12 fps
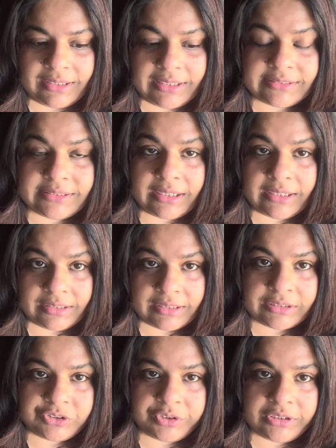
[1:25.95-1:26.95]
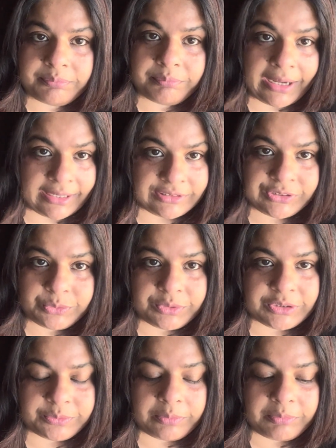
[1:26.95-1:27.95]
Is the industry biased
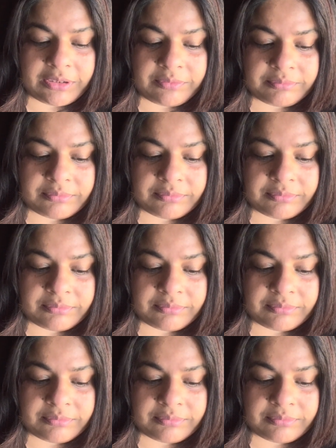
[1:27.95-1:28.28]
towards women?